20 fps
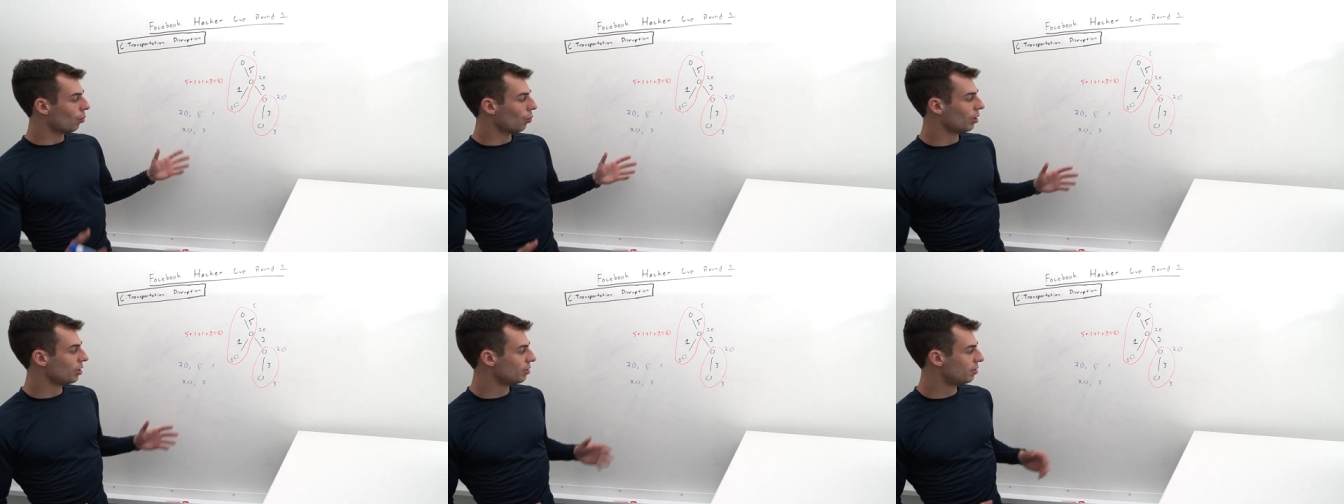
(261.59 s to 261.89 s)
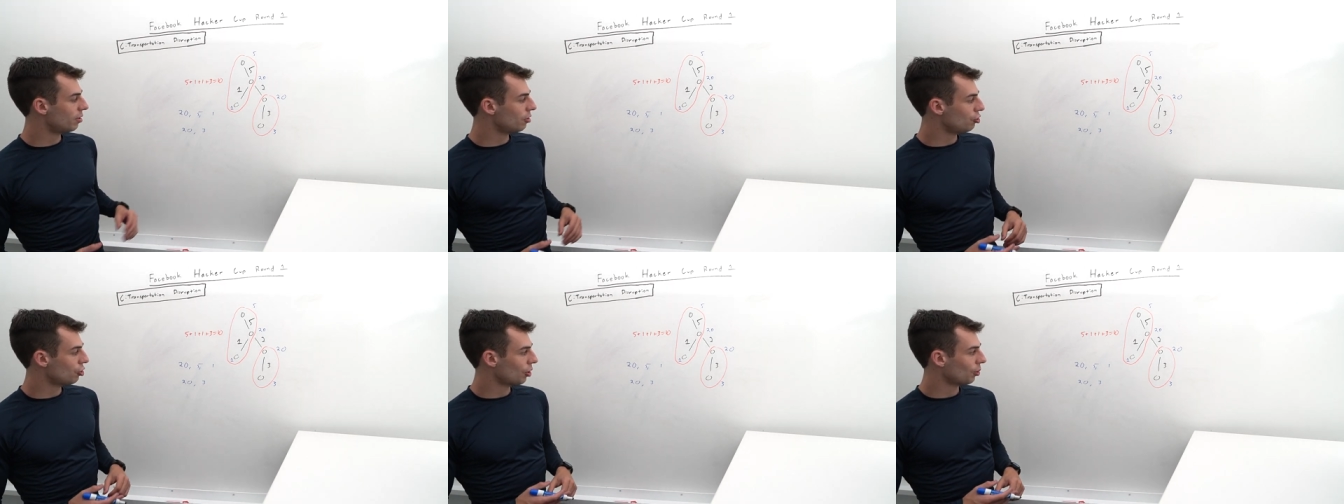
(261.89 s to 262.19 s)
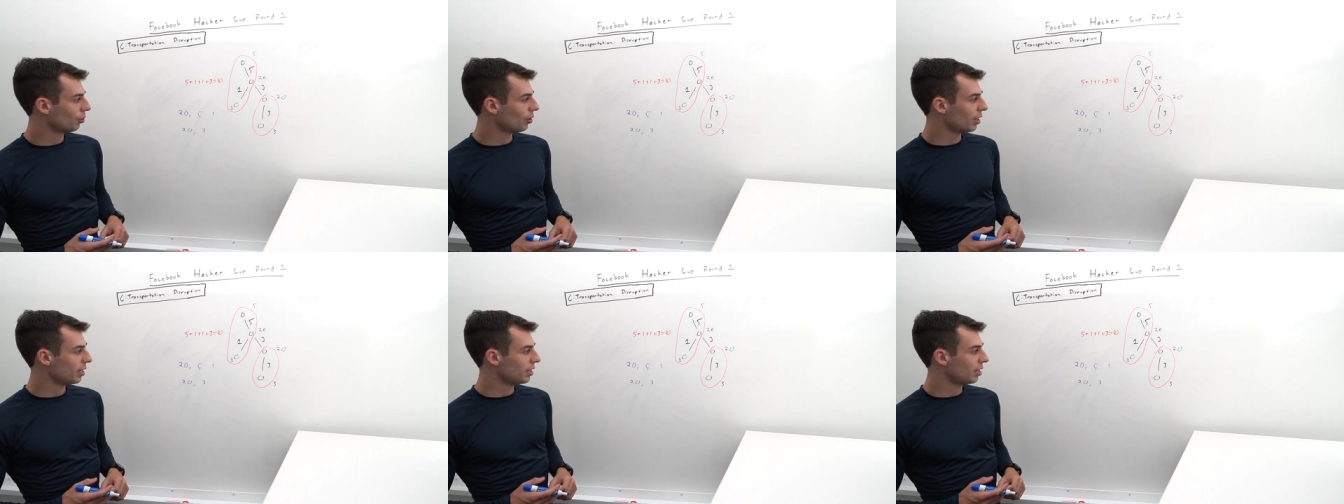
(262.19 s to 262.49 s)
what is the
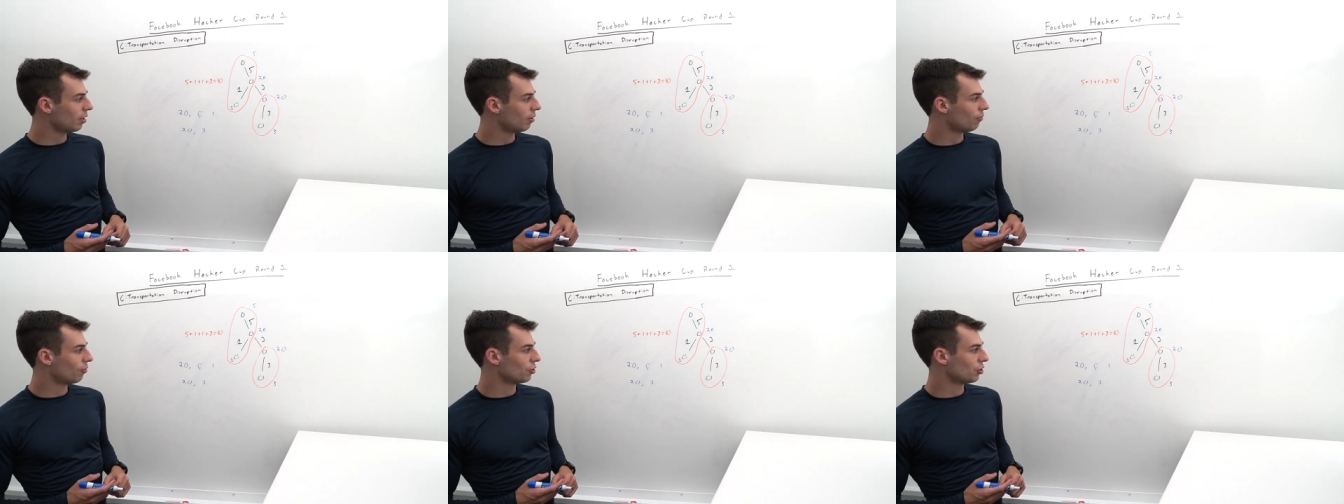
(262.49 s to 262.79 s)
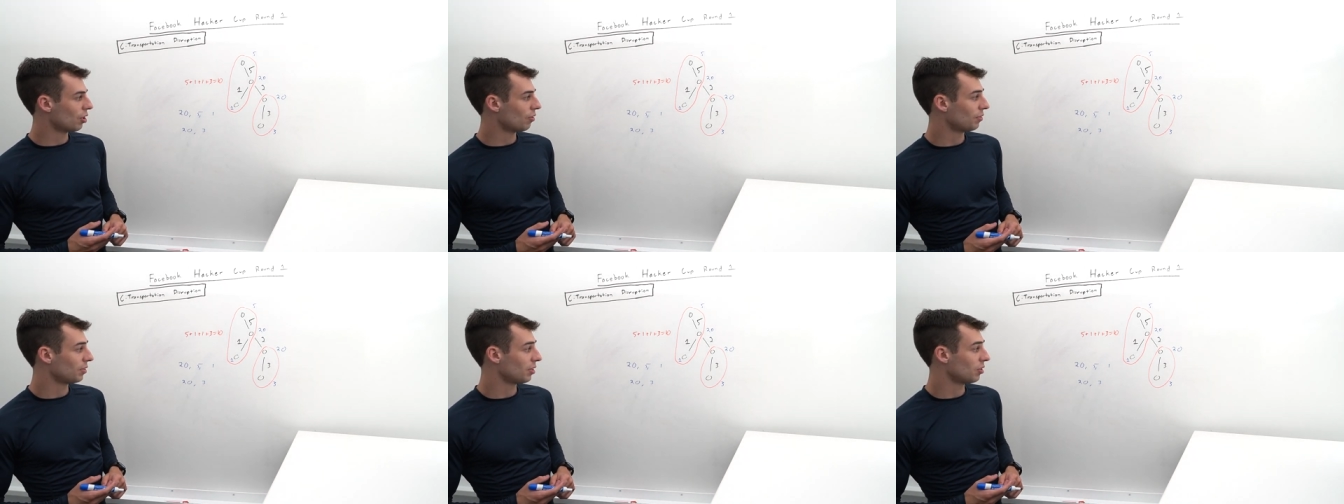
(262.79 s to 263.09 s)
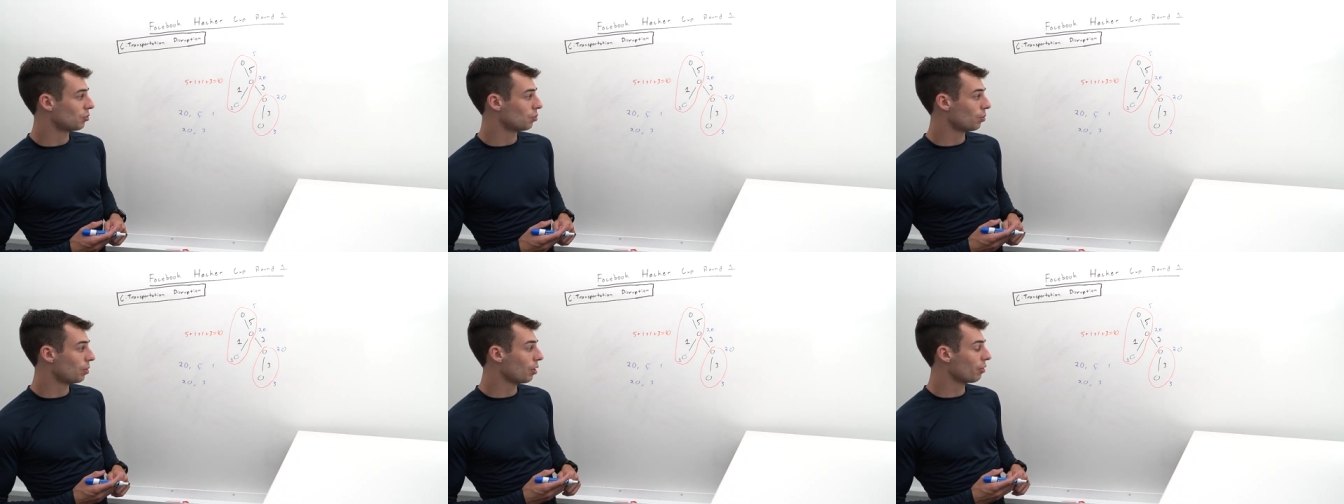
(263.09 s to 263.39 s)
general idea for solving
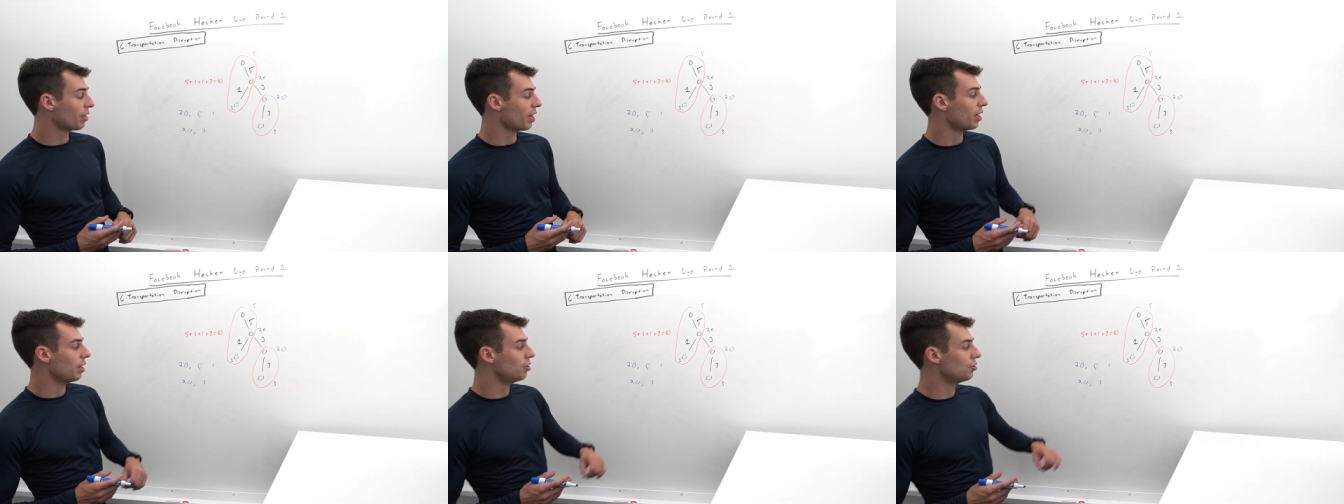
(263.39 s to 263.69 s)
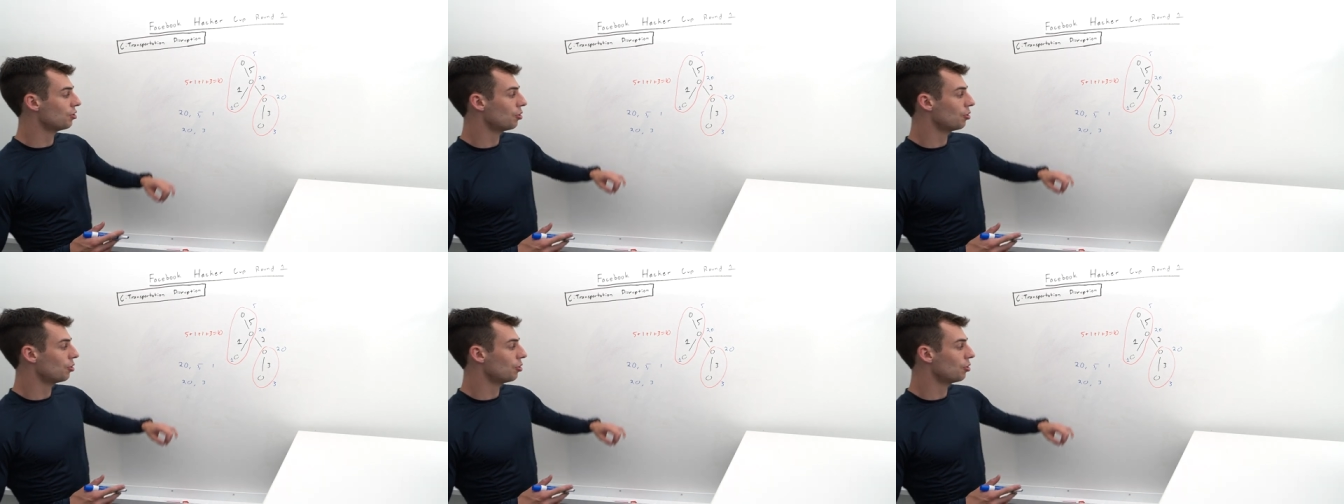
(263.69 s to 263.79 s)
this without that?